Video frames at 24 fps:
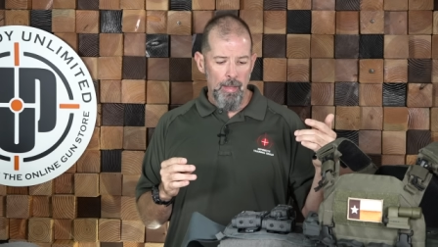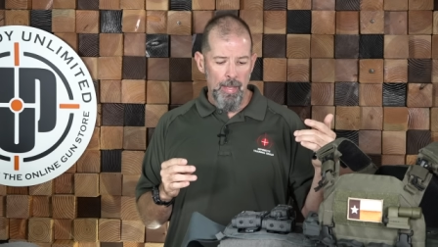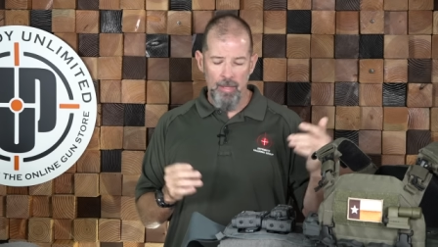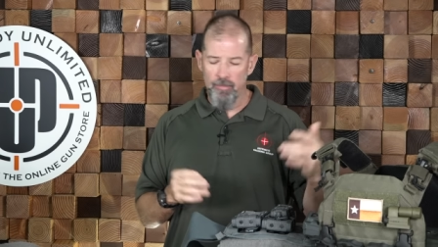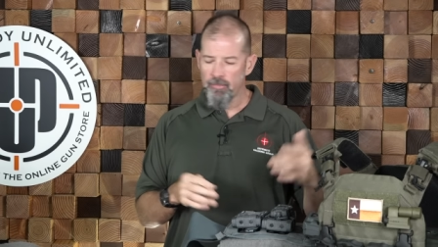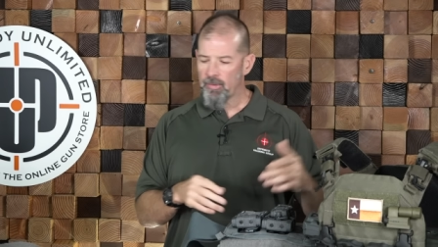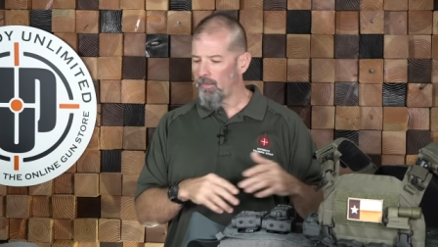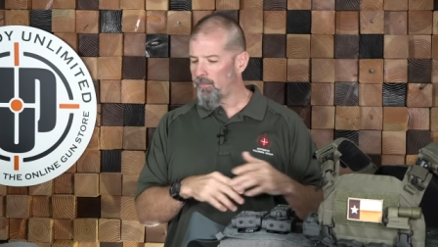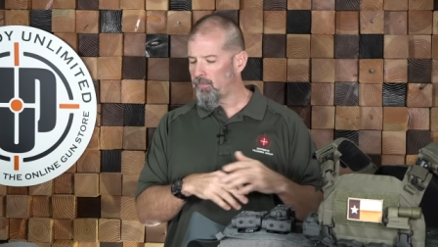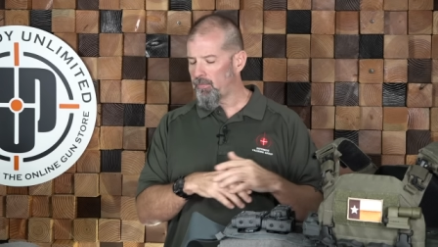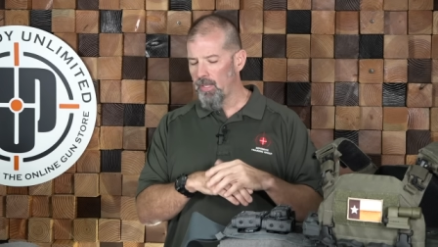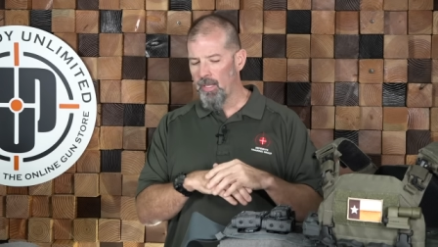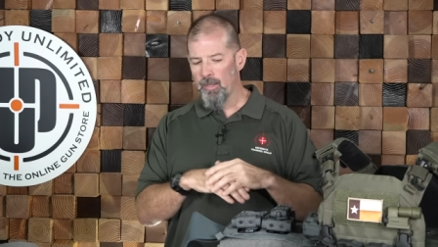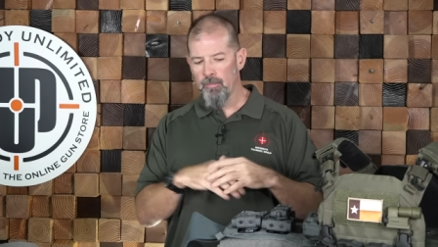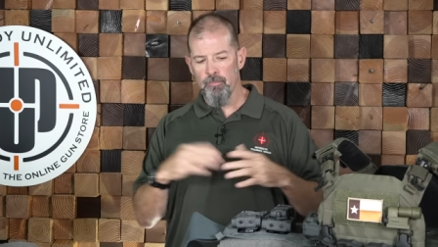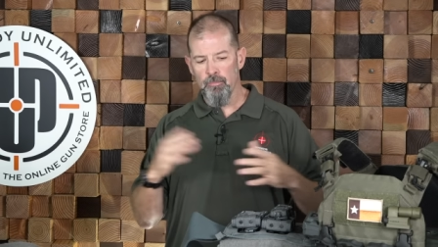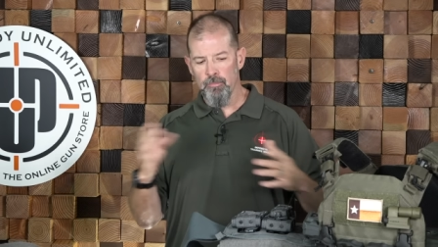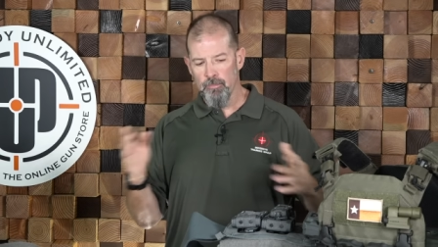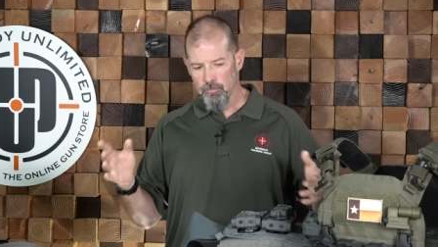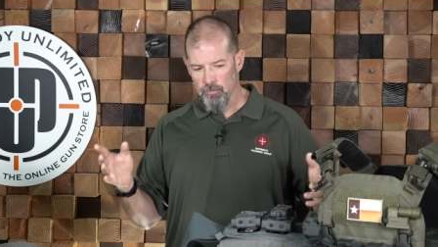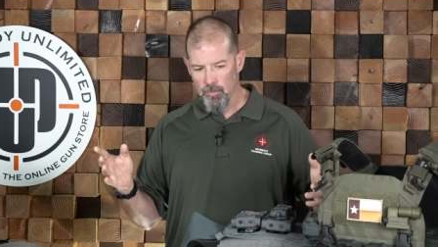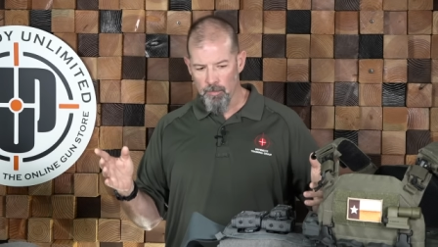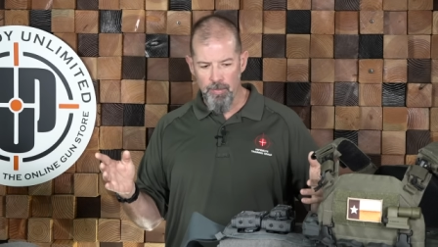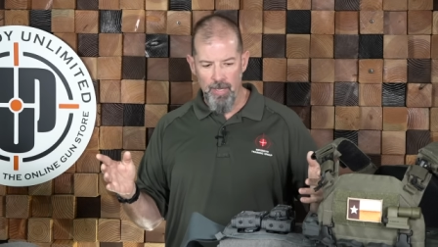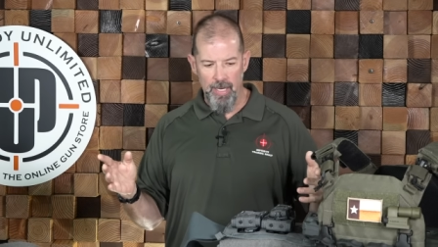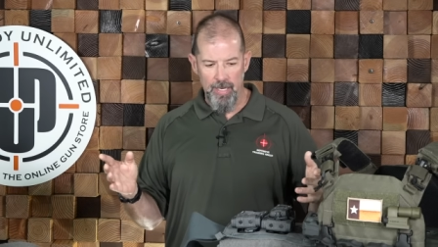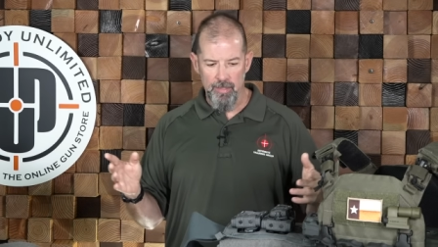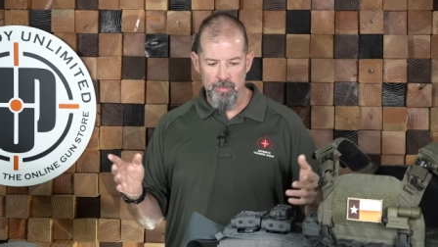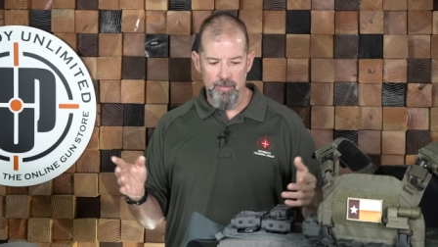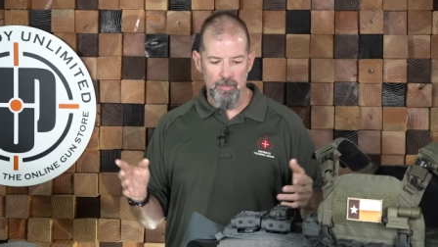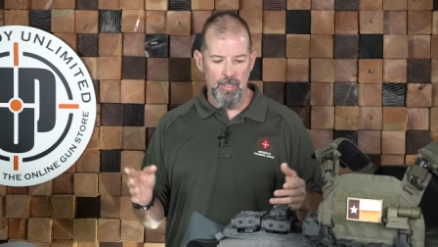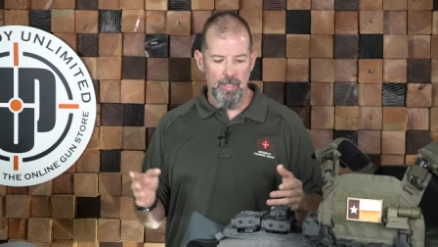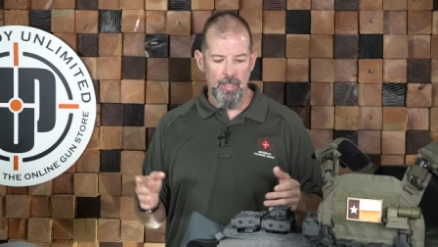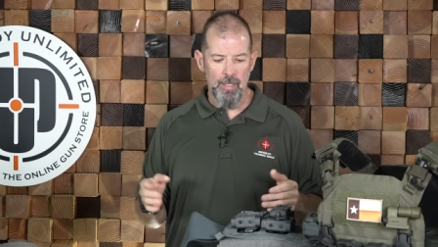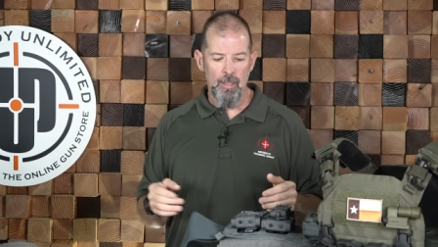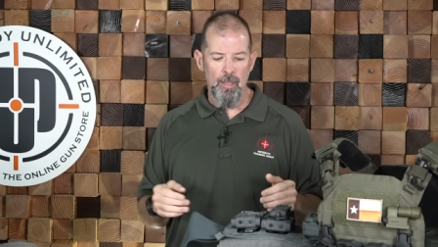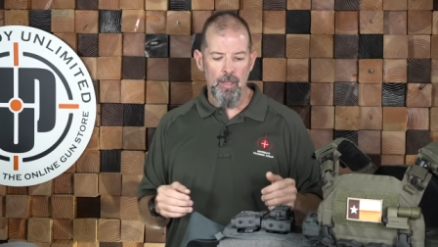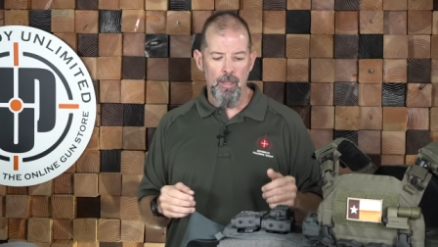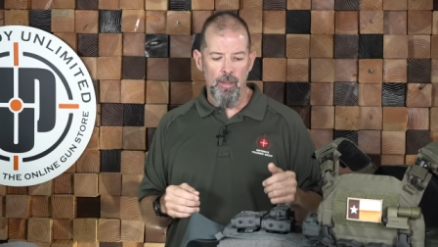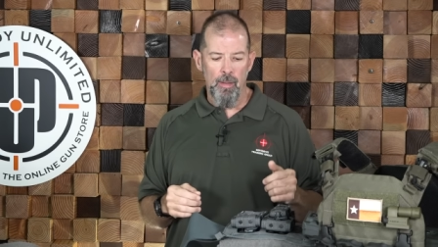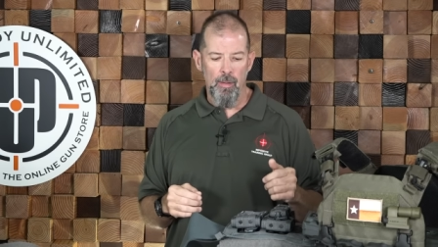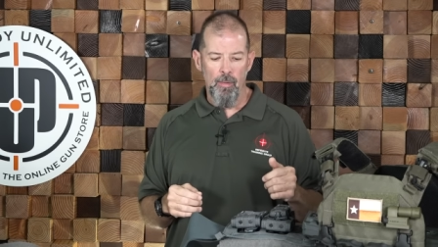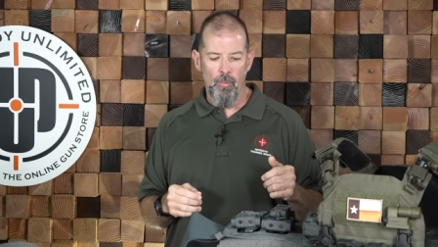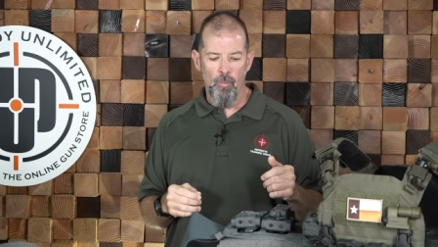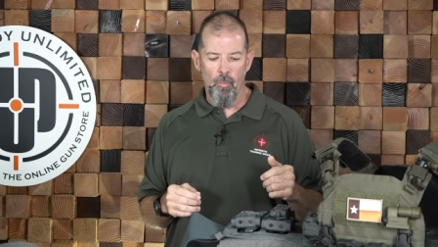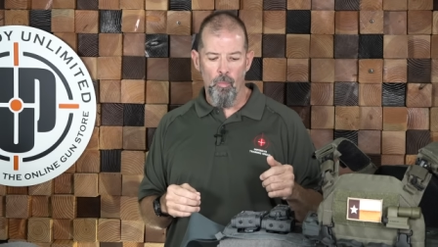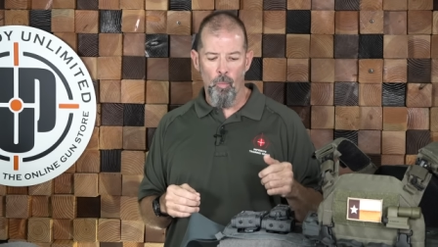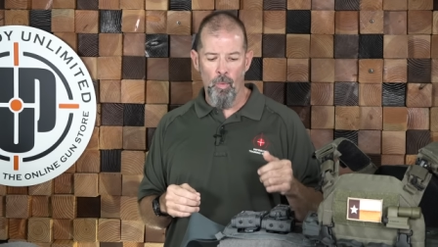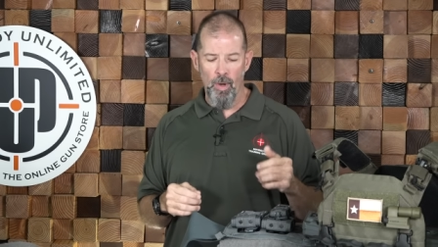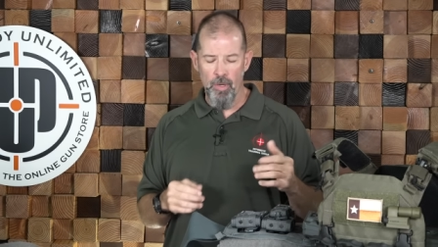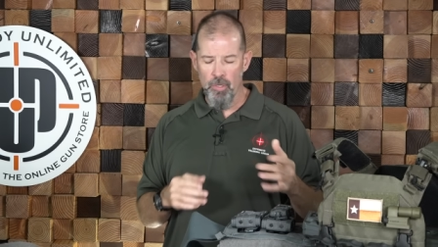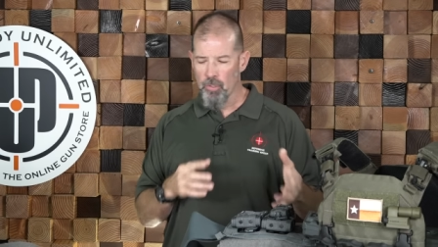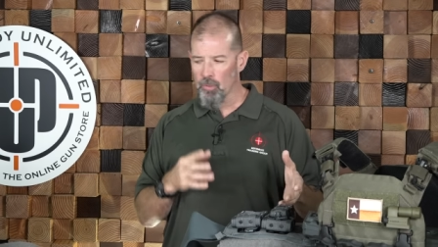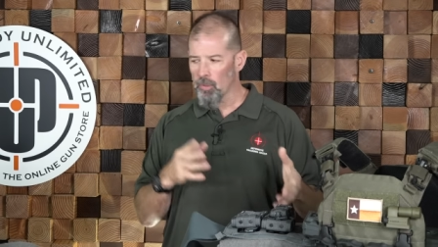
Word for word: As I've said repeatedly, when